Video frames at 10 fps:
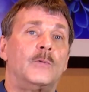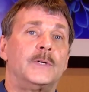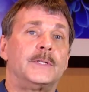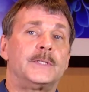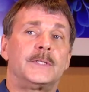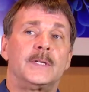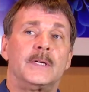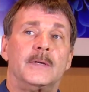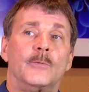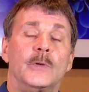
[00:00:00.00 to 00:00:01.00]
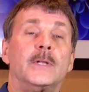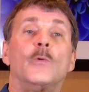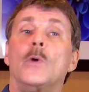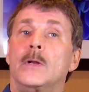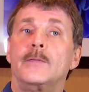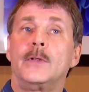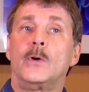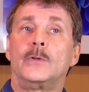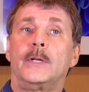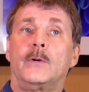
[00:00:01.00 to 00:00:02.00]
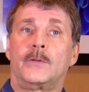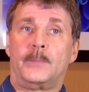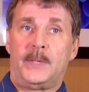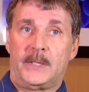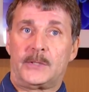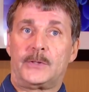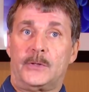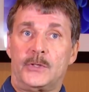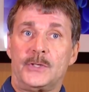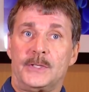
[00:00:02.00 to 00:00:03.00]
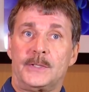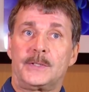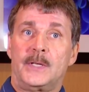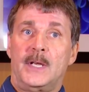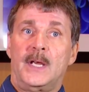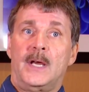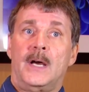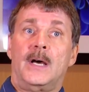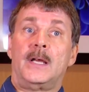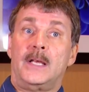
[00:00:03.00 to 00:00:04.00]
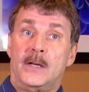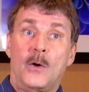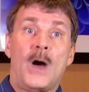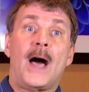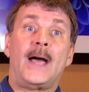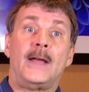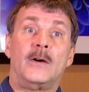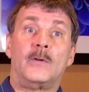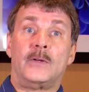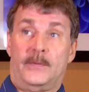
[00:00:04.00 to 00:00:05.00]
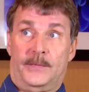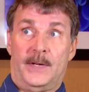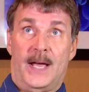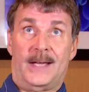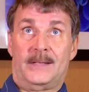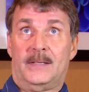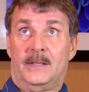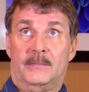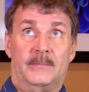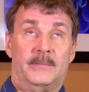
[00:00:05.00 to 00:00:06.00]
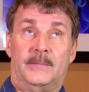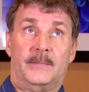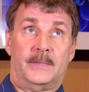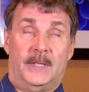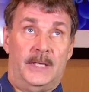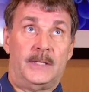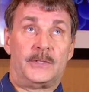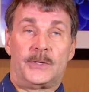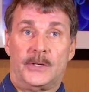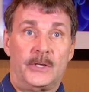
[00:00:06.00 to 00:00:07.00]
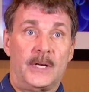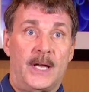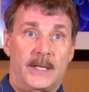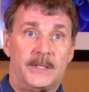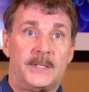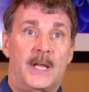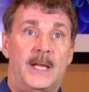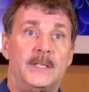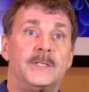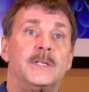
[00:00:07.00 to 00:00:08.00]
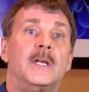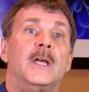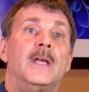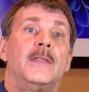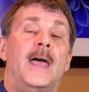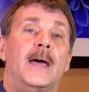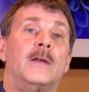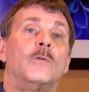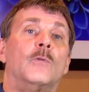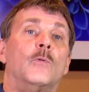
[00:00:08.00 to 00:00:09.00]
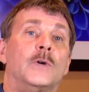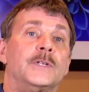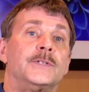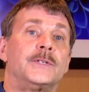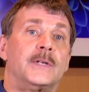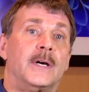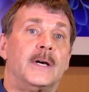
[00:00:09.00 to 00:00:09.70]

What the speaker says: was really one of the only orthopedic surgeons in Ohio, if not in the eastern United States, that was